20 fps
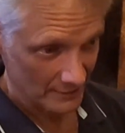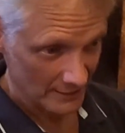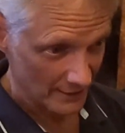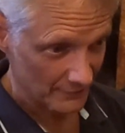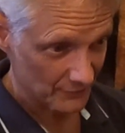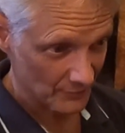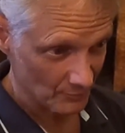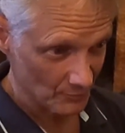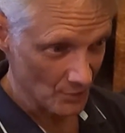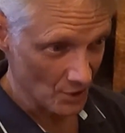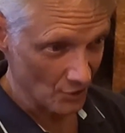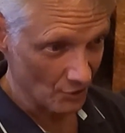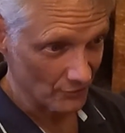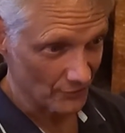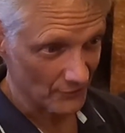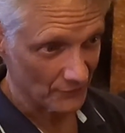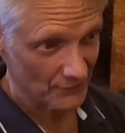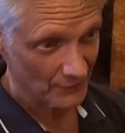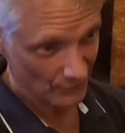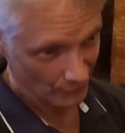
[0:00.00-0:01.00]
let them know
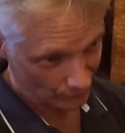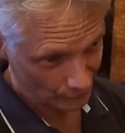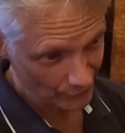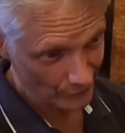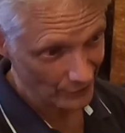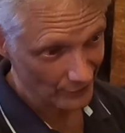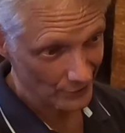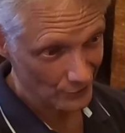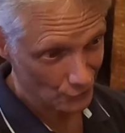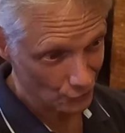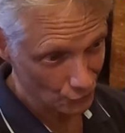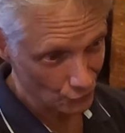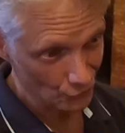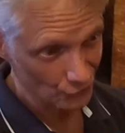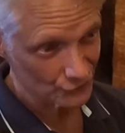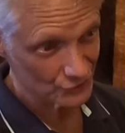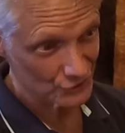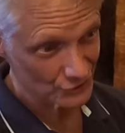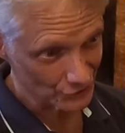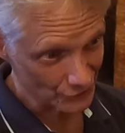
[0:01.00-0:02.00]
that they're really cool
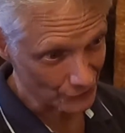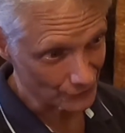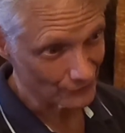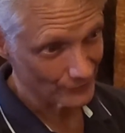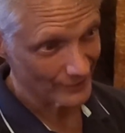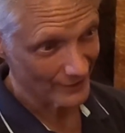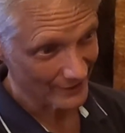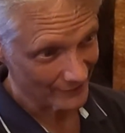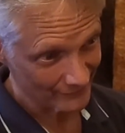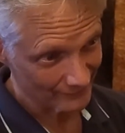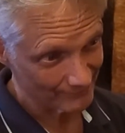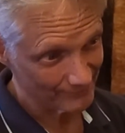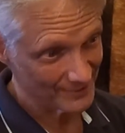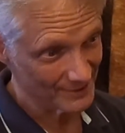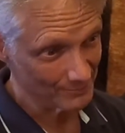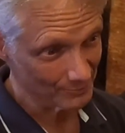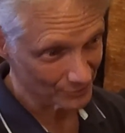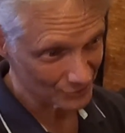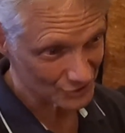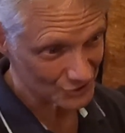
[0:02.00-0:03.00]
too. And
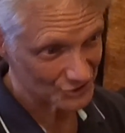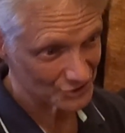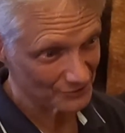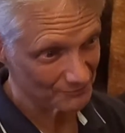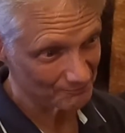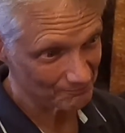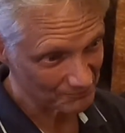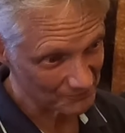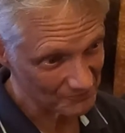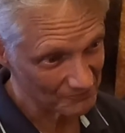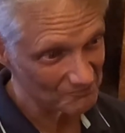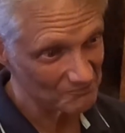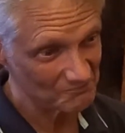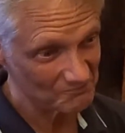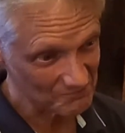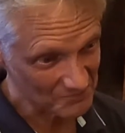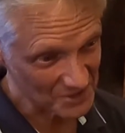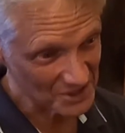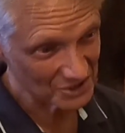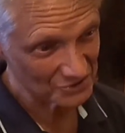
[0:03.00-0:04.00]
people should
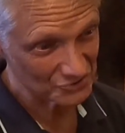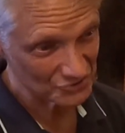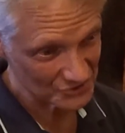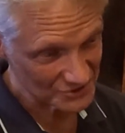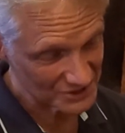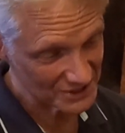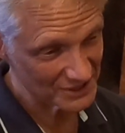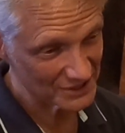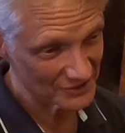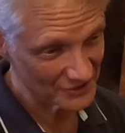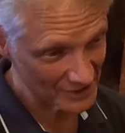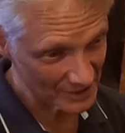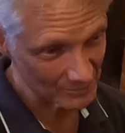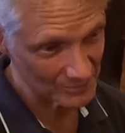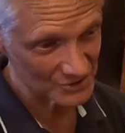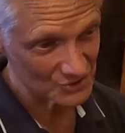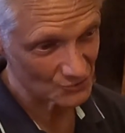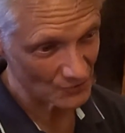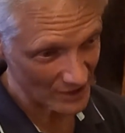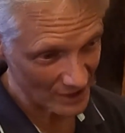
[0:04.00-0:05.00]
be interested in them
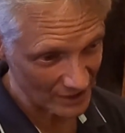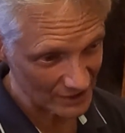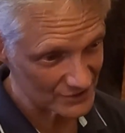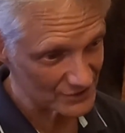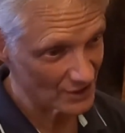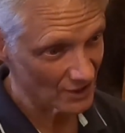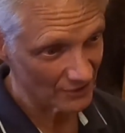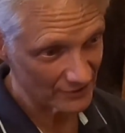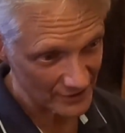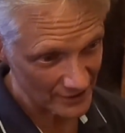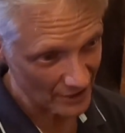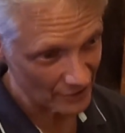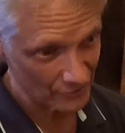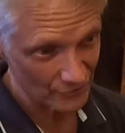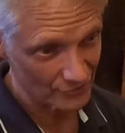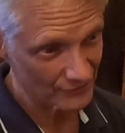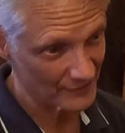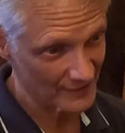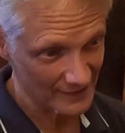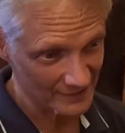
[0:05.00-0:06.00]
as well as all the other
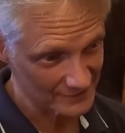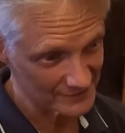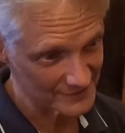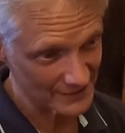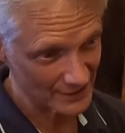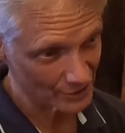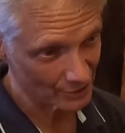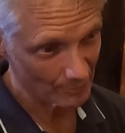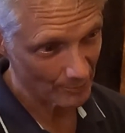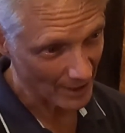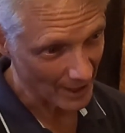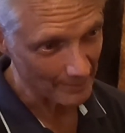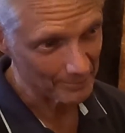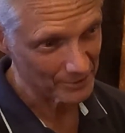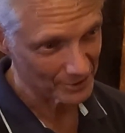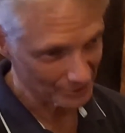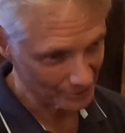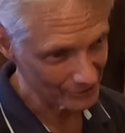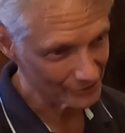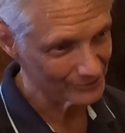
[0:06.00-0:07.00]
things that are
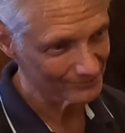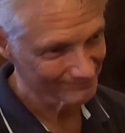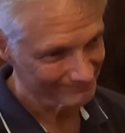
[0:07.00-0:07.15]
popular.